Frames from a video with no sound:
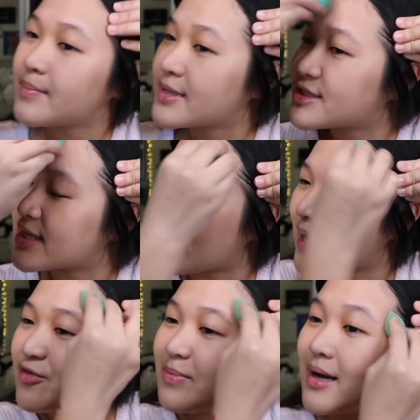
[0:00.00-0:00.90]
But still,
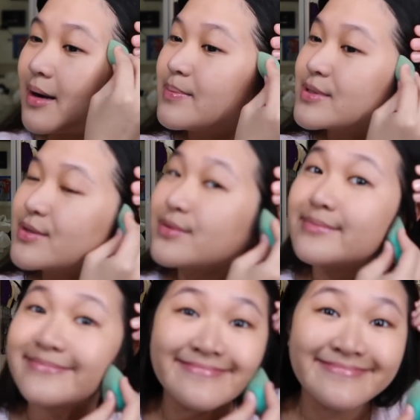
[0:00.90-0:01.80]
I love makeup, so
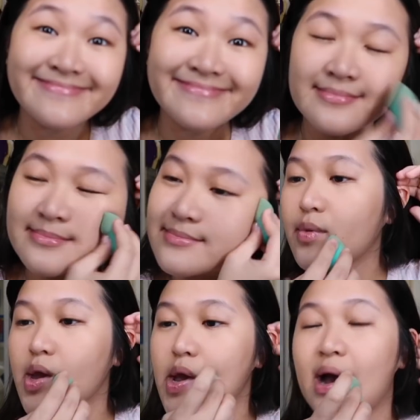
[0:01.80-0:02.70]

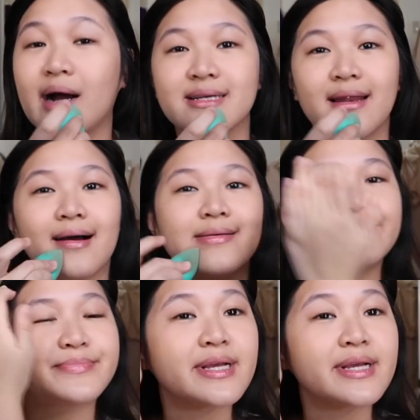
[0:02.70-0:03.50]
hassle lang.